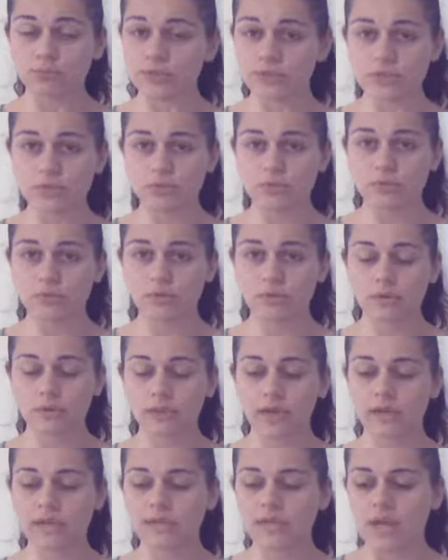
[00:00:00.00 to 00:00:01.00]
We don't know
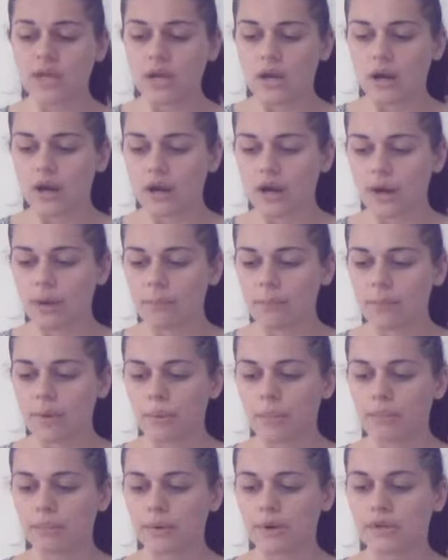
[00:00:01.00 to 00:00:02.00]
that,
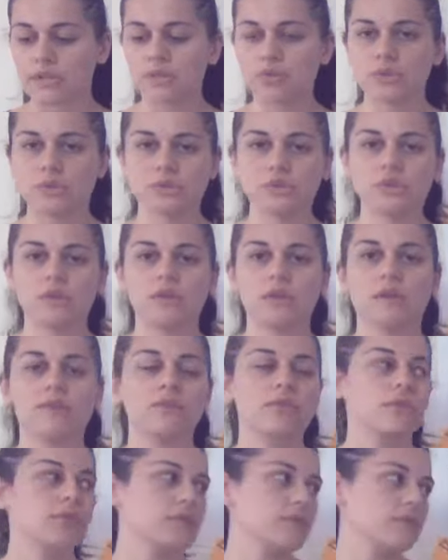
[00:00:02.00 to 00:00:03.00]
but we do know that
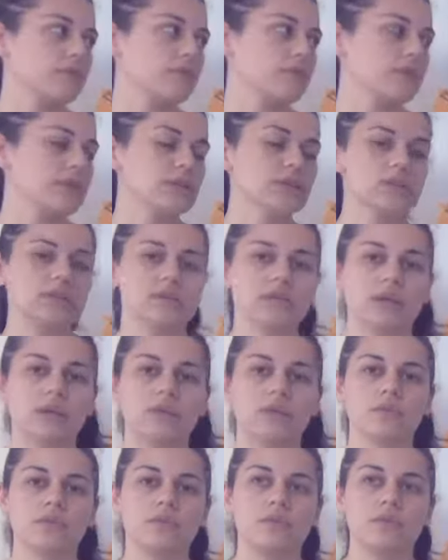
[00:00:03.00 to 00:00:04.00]
for the Fiji's
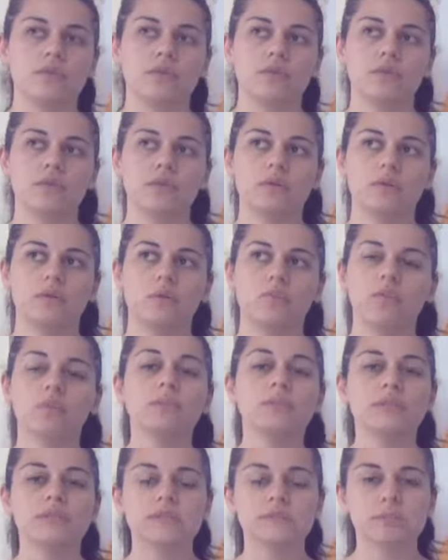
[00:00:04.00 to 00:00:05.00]
kind of
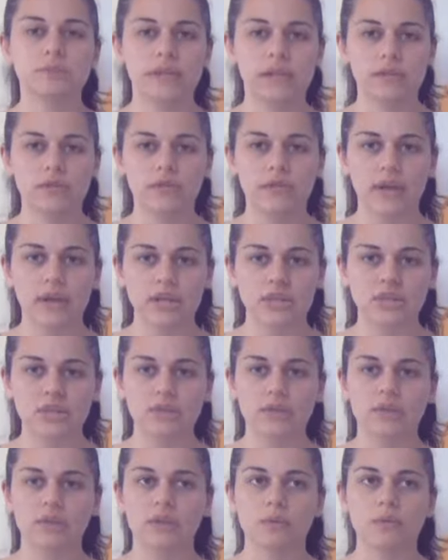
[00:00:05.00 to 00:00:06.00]
women's plan of
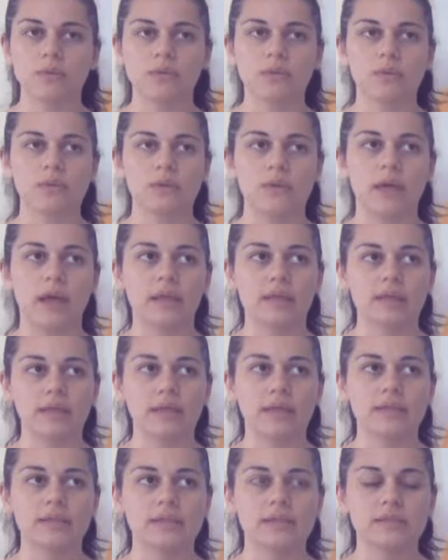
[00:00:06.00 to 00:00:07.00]
action, they were
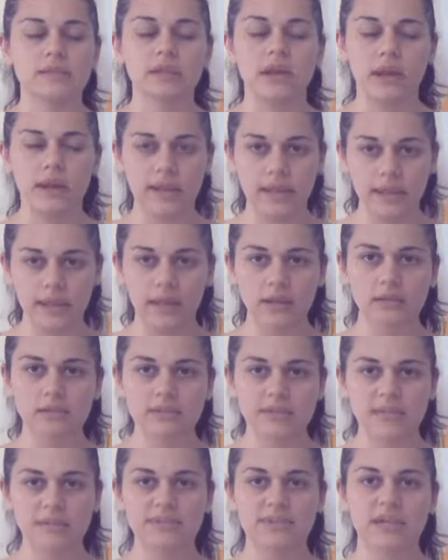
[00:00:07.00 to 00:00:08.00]
allocated, again,
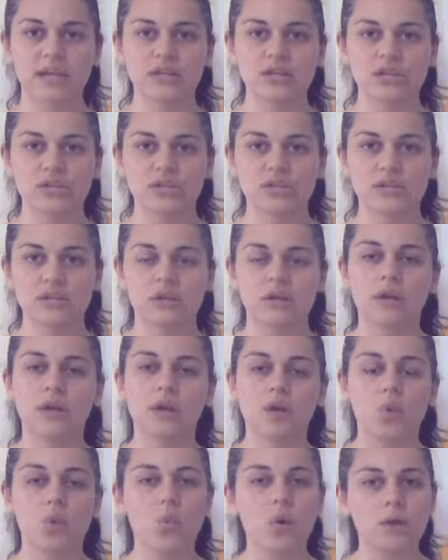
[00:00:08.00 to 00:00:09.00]
same as last year,
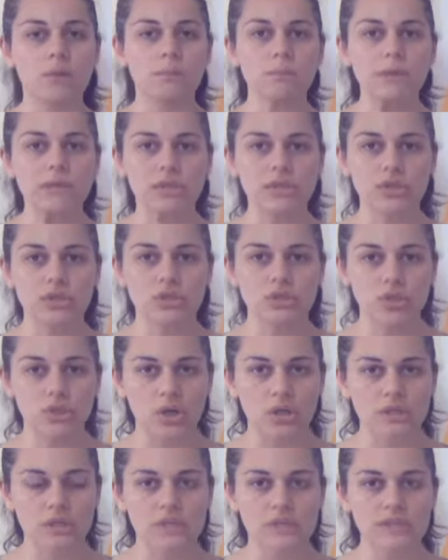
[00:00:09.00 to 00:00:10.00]
$1 million
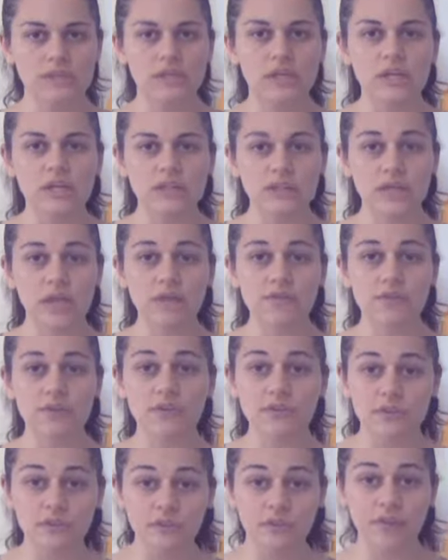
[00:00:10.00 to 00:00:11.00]
to
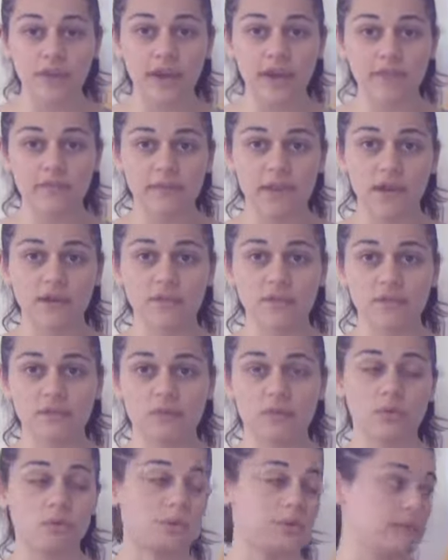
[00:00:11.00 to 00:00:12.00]
cover the 5 areas of
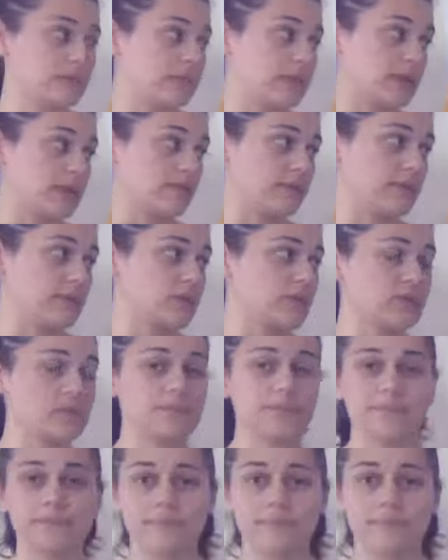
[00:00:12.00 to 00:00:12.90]
the women's plan of action.